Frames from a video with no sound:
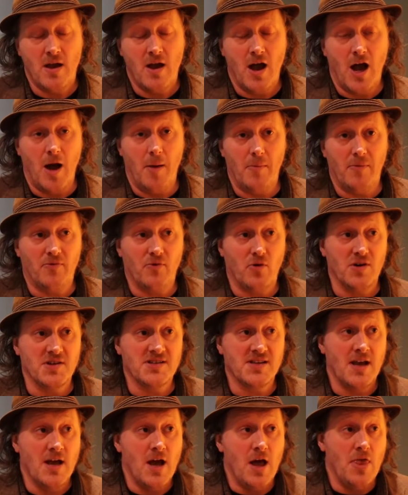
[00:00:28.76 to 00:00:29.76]
Of
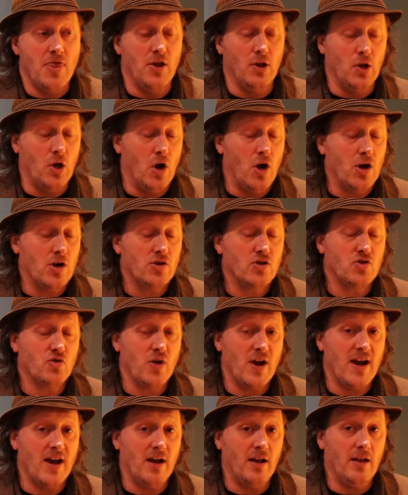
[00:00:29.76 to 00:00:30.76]
course, the Long
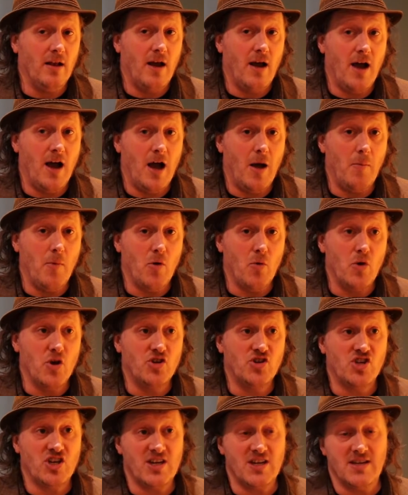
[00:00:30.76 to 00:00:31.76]
Trail,
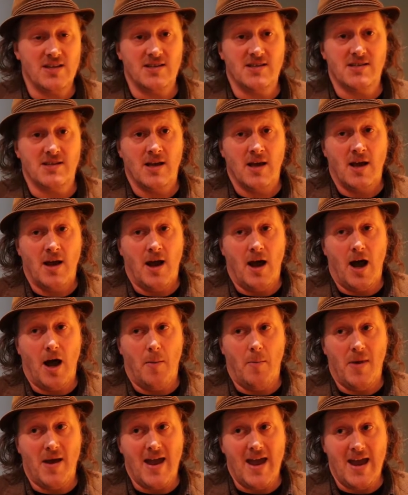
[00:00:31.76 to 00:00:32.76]
which is
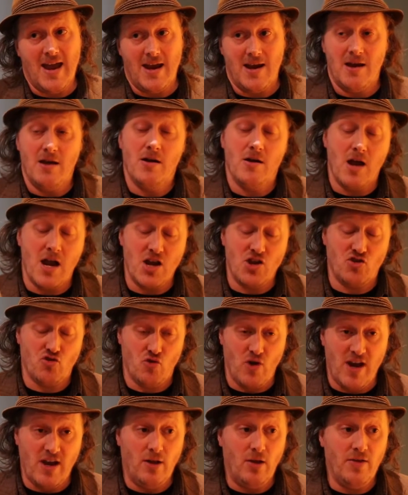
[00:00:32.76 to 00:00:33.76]
a
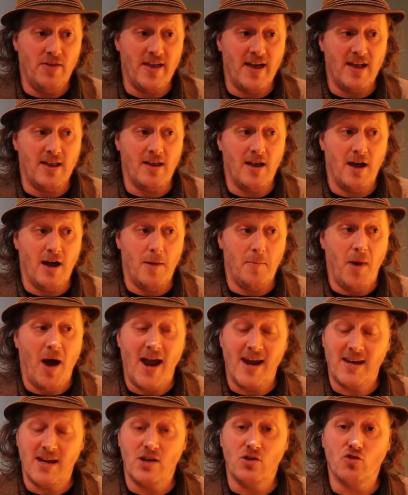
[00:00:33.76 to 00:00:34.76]
trail,
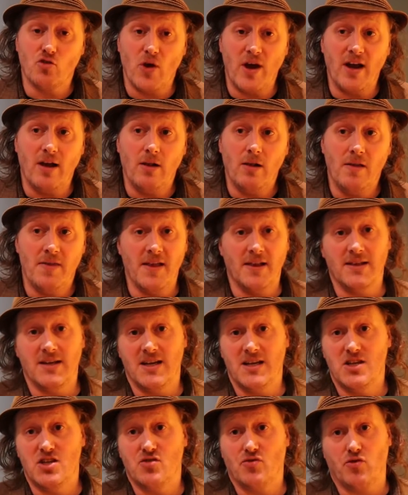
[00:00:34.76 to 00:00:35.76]
hiking trail that
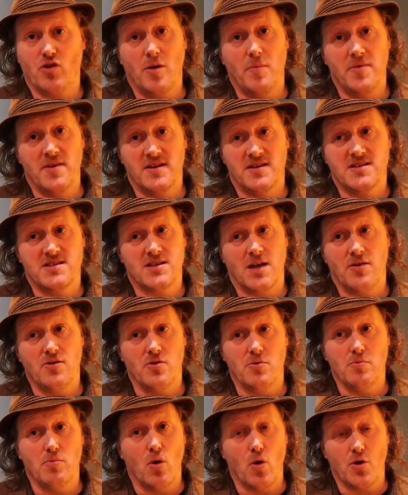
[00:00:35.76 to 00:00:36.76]
leads from the
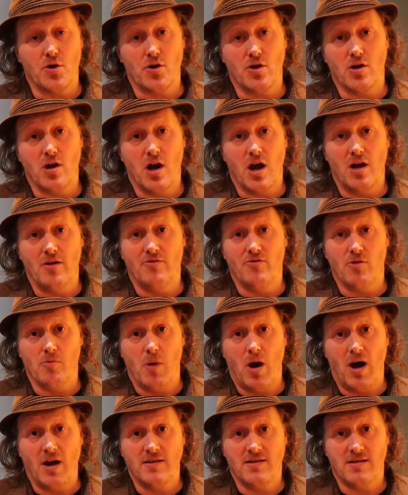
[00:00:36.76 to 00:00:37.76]
southern border of
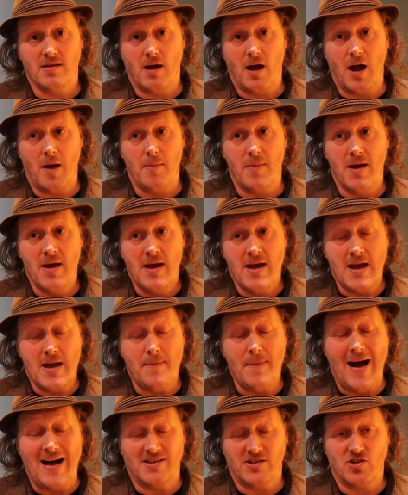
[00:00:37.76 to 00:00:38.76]
Vermont
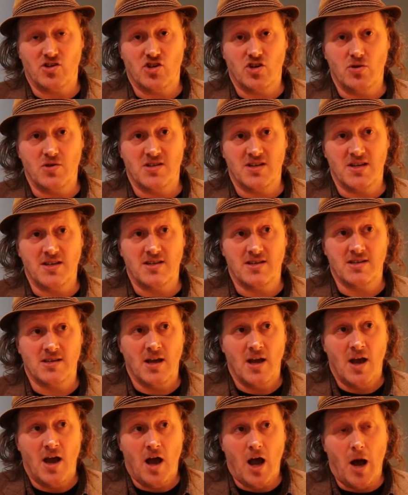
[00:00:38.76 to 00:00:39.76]
in
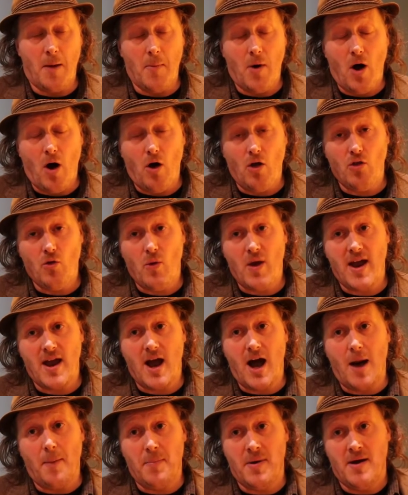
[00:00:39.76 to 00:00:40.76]
Massachusetts all the way
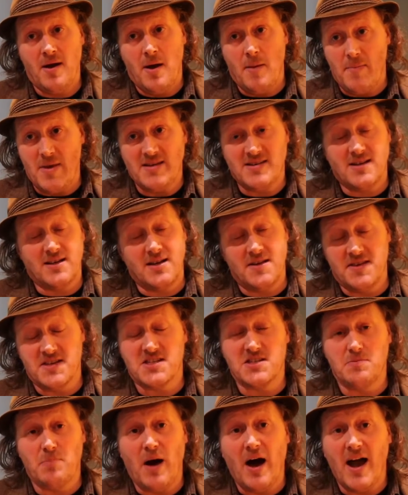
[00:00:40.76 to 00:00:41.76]
up basically the
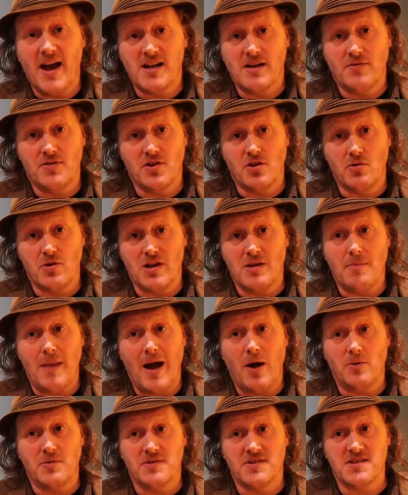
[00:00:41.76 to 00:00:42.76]
spine of the Green
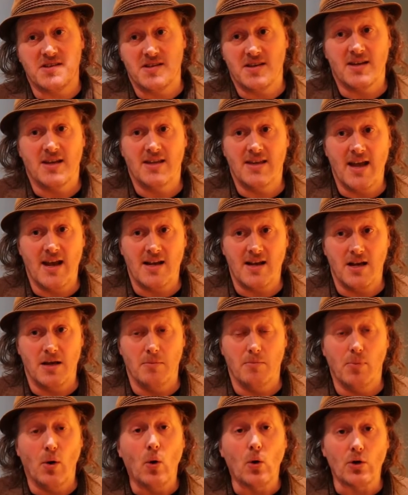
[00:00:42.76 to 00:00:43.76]
Mountains to the
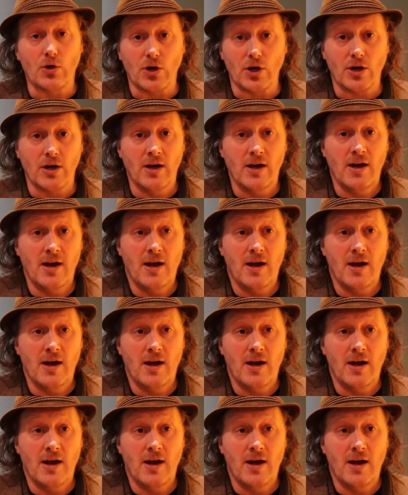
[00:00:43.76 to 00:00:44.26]
Canadian border.